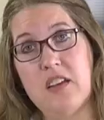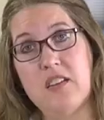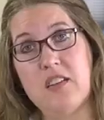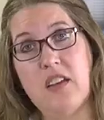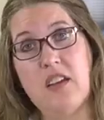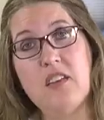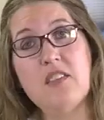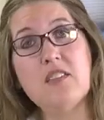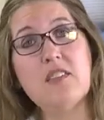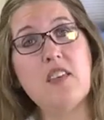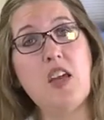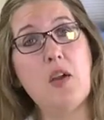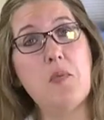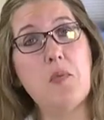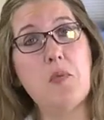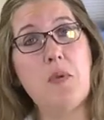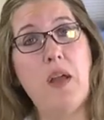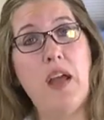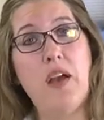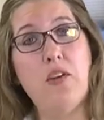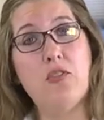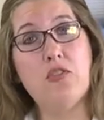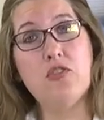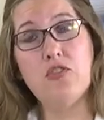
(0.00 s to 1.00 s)
it does come
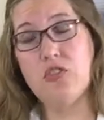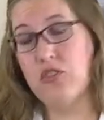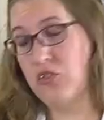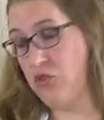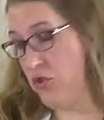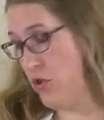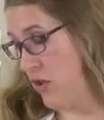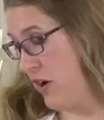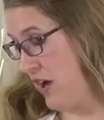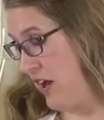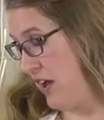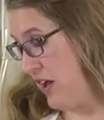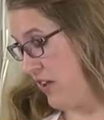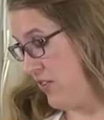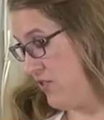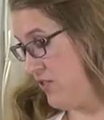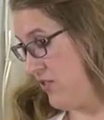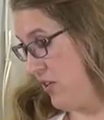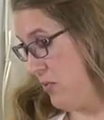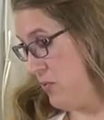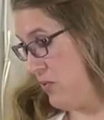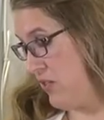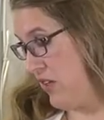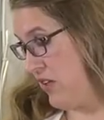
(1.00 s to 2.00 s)
around to trying
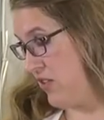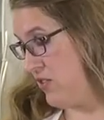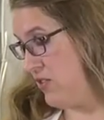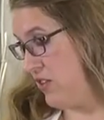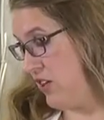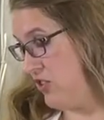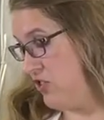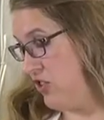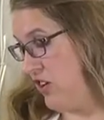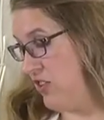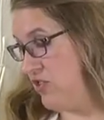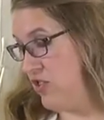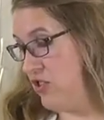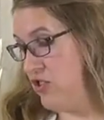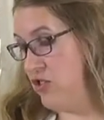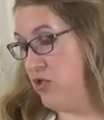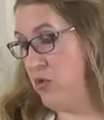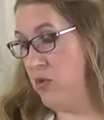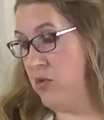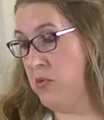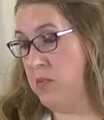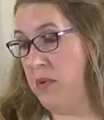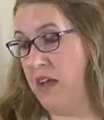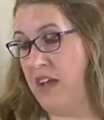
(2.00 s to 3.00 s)
something such as a
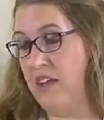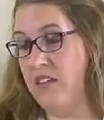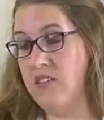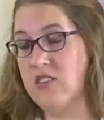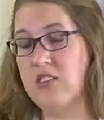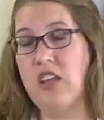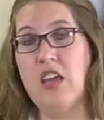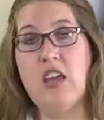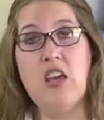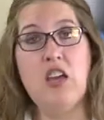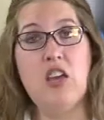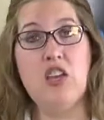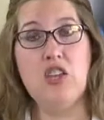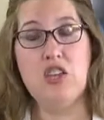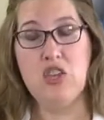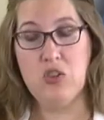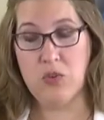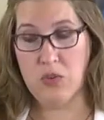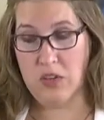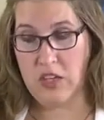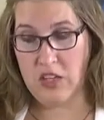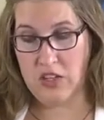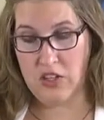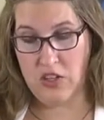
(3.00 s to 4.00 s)
toothpaste,
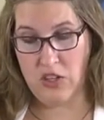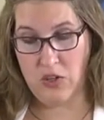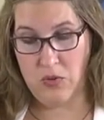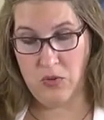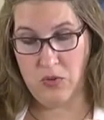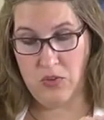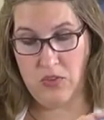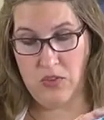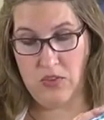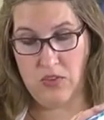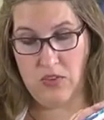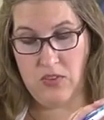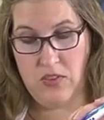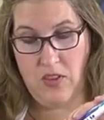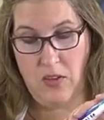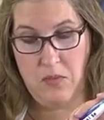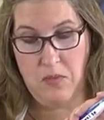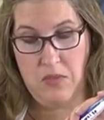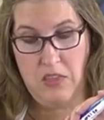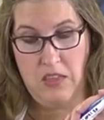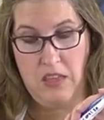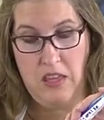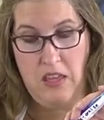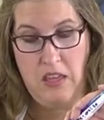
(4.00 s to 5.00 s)
you can use
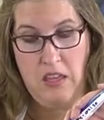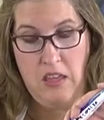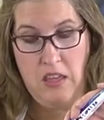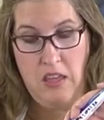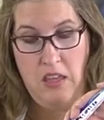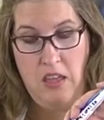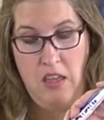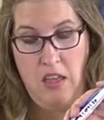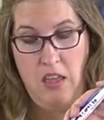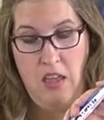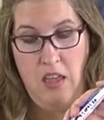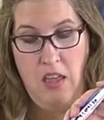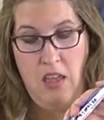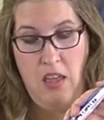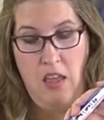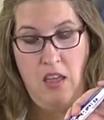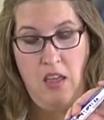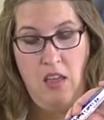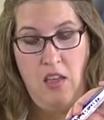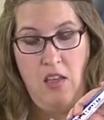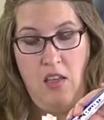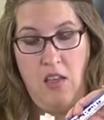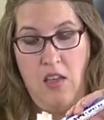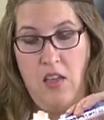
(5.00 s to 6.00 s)
something
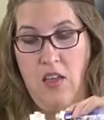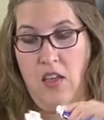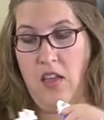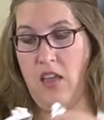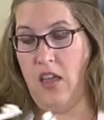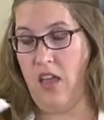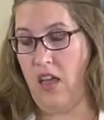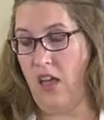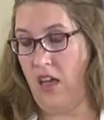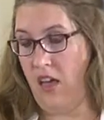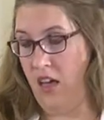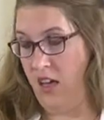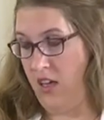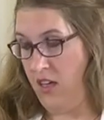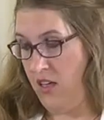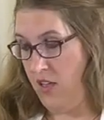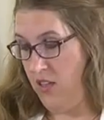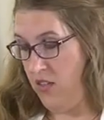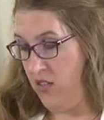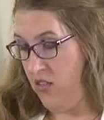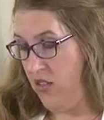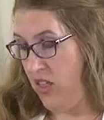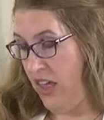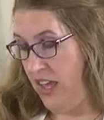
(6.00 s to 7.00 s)

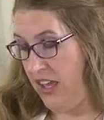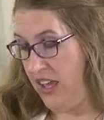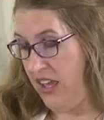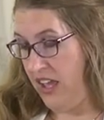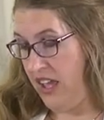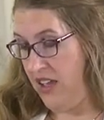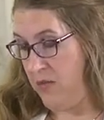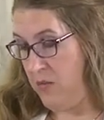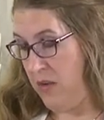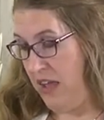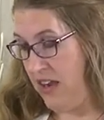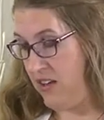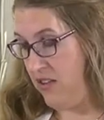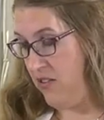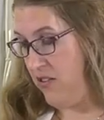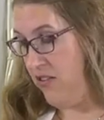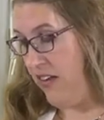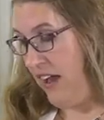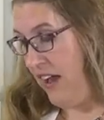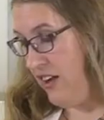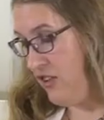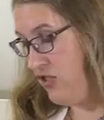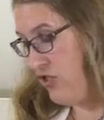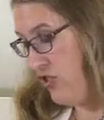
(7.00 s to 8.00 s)
like a
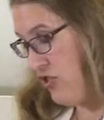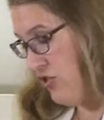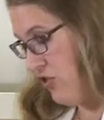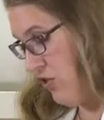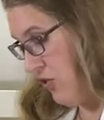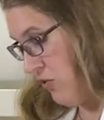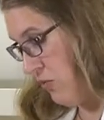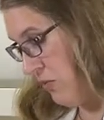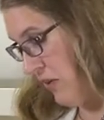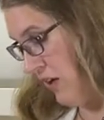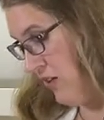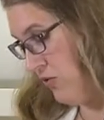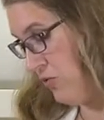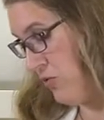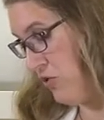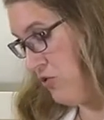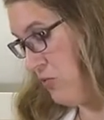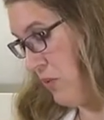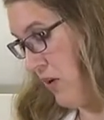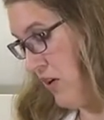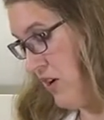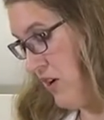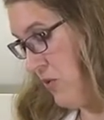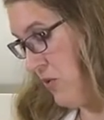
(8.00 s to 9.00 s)
manufactured toothpaste,
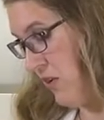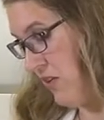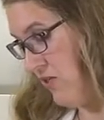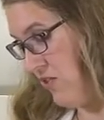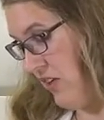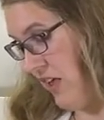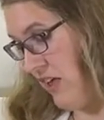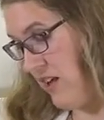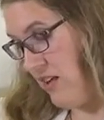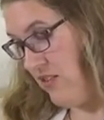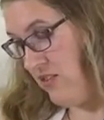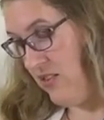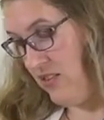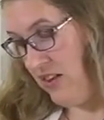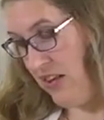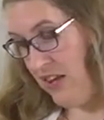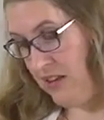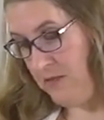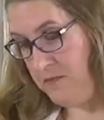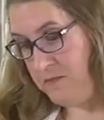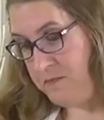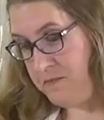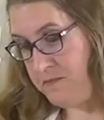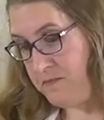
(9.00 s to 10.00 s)
which Barney wants that
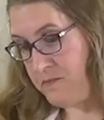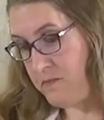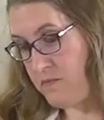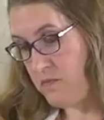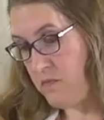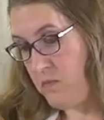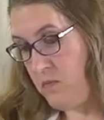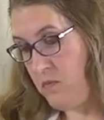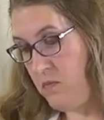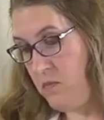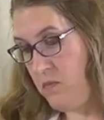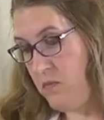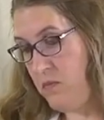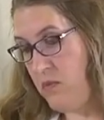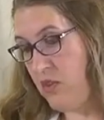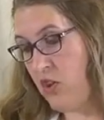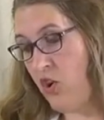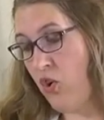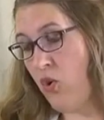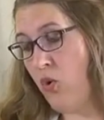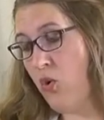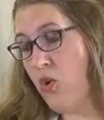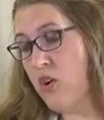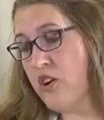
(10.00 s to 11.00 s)
instead.
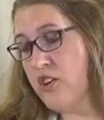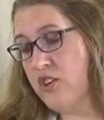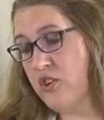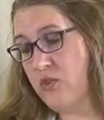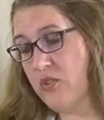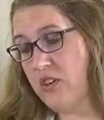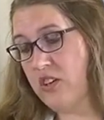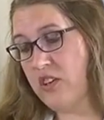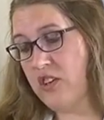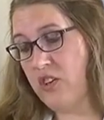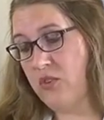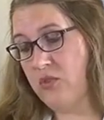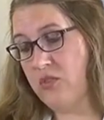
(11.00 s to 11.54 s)
Or you can